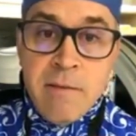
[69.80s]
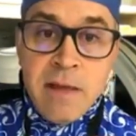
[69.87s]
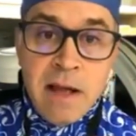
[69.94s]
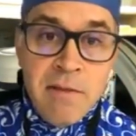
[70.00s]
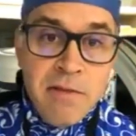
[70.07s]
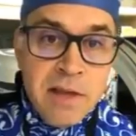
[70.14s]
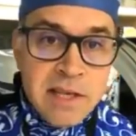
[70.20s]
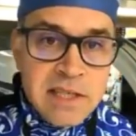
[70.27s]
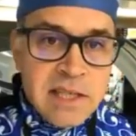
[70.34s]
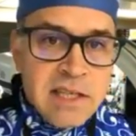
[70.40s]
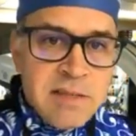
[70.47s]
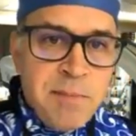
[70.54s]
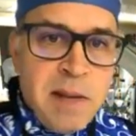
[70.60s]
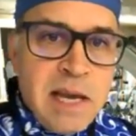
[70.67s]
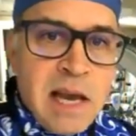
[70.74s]
And this
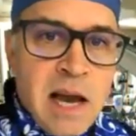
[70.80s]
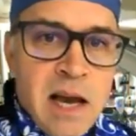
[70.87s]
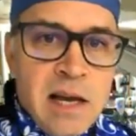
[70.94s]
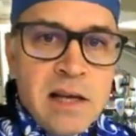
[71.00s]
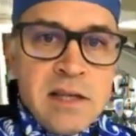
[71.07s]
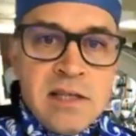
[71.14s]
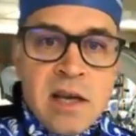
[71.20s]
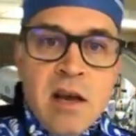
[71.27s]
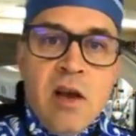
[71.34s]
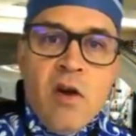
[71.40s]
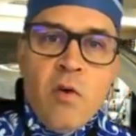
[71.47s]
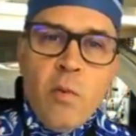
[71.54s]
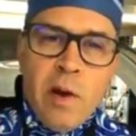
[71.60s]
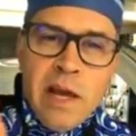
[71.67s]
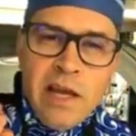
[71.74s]
is because
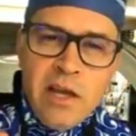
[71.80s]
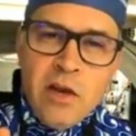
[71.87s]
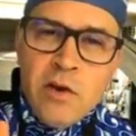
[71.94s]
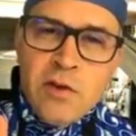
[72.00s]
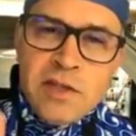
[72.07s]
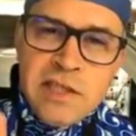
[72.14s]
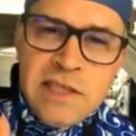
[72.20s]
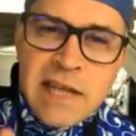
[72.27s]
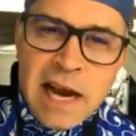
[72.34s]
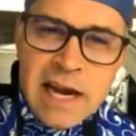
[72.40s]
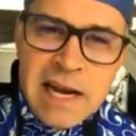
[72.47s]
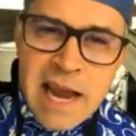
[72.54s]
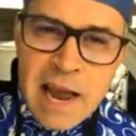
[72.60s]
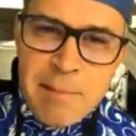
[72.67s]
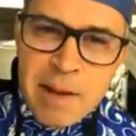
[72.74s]
we use
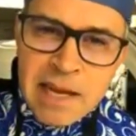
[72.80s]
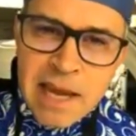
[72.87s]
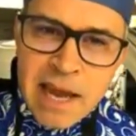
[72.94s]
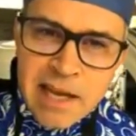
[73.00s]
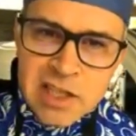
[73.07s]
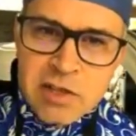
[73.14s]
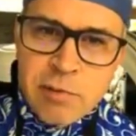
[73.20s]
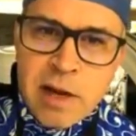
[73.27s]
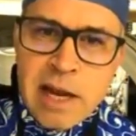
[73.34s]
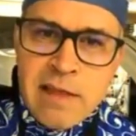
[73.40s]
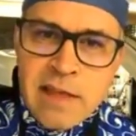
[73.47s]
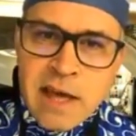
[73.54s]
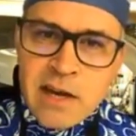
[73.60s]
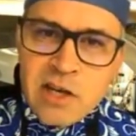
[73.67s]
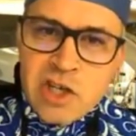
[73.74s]
dynamic x-ray
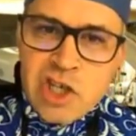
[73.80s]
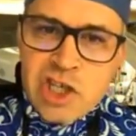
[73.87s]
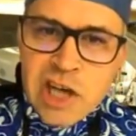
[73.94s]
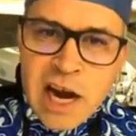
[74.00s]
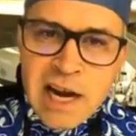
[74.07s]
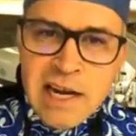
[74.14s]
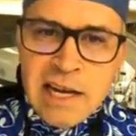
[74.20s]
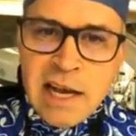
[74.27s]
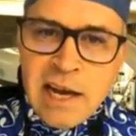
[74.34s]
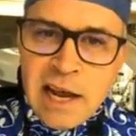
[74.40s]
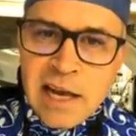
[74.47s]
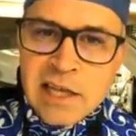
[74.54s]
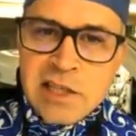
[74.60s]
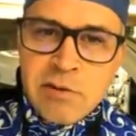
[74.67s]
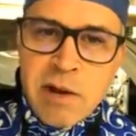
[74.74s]
that is shining an
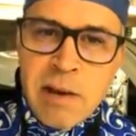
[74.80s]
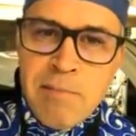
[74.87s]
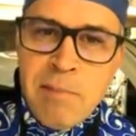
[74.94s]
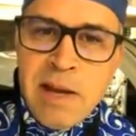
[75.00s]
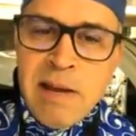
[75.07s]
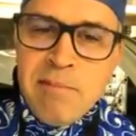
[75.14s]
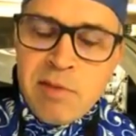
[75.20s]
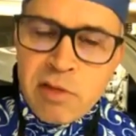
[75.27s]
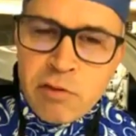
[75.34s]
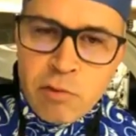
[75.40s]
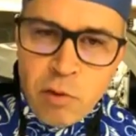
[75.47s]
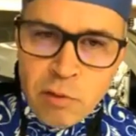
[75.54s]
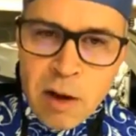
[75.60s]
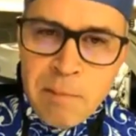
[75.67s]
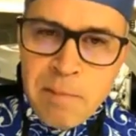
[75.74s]
x-ray beam
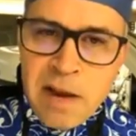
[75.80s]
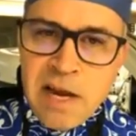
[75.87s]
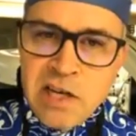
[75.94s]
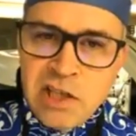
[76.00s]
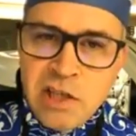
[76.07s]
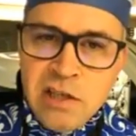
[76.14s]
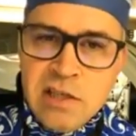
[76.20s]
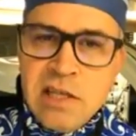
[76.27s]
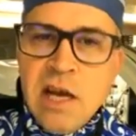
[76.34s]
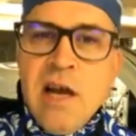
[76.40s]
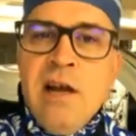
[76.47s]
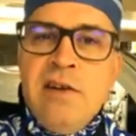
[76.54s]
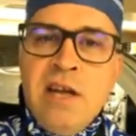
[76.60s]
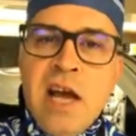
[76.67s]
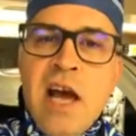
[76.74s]
through our patients
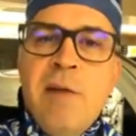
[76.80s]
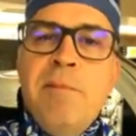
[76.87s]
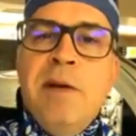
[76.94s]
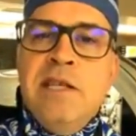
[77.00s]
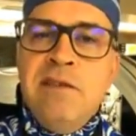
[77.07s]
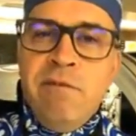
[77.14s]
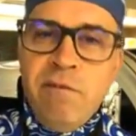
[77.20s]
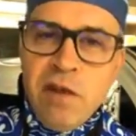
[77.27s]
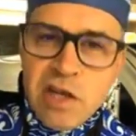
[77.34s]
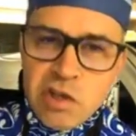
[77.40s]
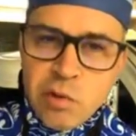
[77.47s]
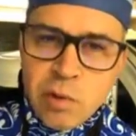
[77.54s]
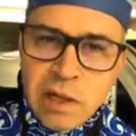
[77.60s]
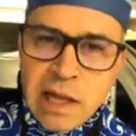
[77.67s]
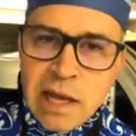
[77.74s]
to help us
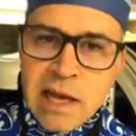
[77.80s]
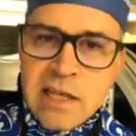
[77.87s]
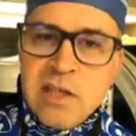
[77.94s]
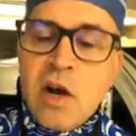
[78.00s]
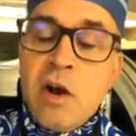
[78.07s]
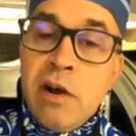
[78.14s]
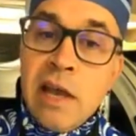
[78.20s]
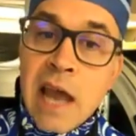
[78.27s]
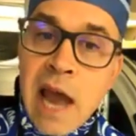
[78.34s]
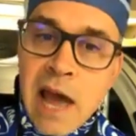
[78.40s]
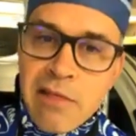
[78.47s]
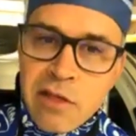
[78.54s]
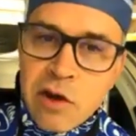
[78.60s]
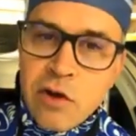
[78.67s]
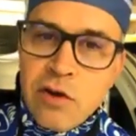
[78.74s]
visualize our
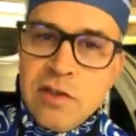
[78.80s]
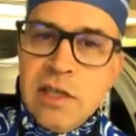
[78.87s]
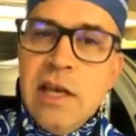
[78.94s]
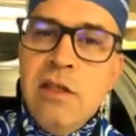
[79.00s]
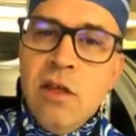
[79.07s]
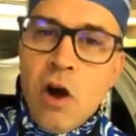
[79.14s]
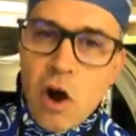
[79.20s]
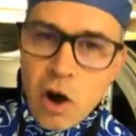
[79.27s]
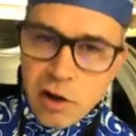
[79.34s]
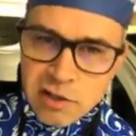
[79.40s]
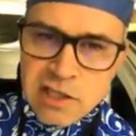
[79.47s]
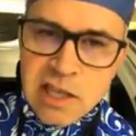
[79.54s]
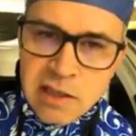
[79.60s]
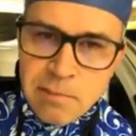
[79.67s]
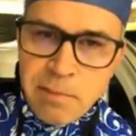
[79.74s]
catheters in the
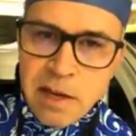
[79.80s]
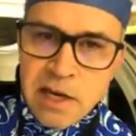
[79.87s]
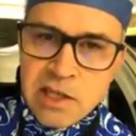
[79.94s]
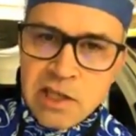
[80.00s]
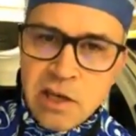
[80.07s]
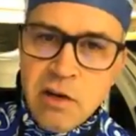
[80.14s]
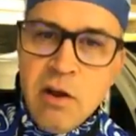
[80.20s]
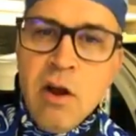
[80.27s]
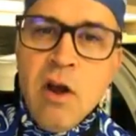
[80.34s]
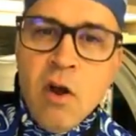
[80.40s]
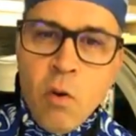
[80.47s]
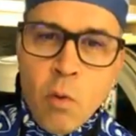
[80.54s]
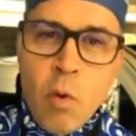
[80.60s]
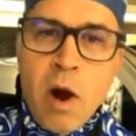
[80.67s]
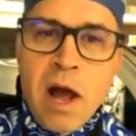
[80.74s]
hearts of the patient
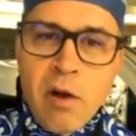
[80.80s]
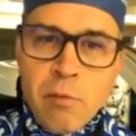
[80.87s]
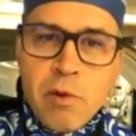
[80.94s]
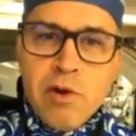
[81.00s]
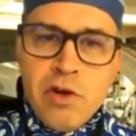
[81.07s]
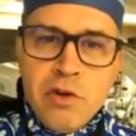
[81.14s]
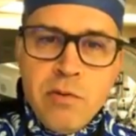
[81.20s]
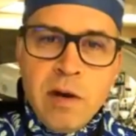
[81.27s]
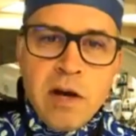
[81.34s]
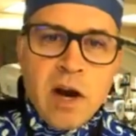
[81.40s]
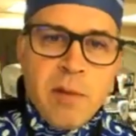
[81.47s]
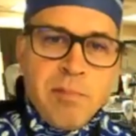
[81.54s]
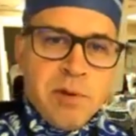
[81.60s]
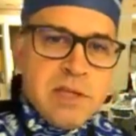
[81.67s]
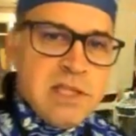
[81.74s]
while we're doing
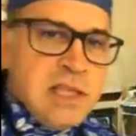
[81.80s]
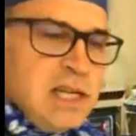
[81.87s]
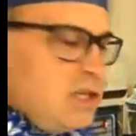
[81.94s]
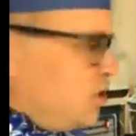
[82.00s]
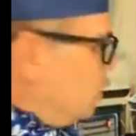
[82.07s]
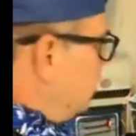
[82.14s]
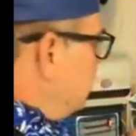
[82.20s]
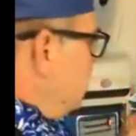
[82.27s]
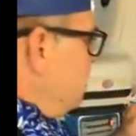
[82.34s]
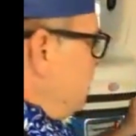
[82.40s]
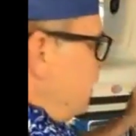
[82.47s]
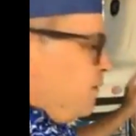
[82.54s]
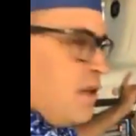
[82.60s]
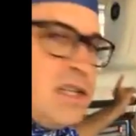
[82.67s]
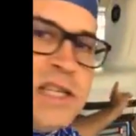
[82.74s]
our procedure.
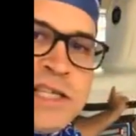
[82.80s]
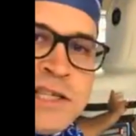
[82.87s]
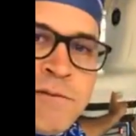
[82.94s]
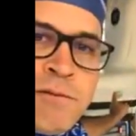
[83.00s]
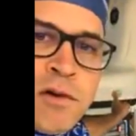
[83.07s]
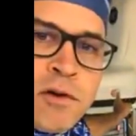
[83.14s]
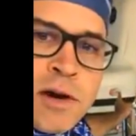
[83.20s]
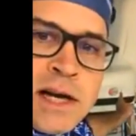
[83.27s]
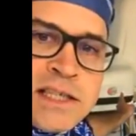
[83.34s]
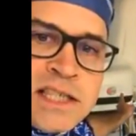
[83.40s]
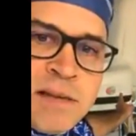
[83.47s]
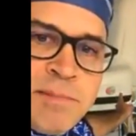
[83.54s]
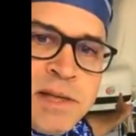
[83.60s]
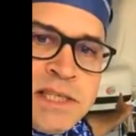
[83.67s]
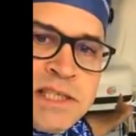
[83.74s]
And this is the
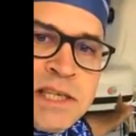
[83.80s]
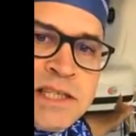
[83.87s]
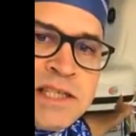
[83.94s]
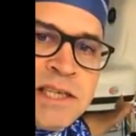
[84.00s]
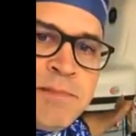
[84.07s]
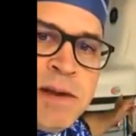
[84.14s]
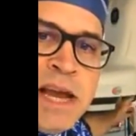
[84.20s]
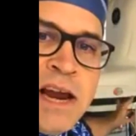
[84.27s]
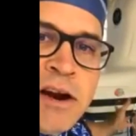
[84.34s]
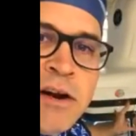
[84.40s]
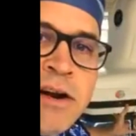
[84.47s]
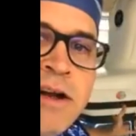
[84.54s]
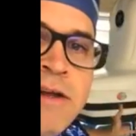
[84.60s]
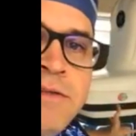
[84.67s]
fluoroscopy system here.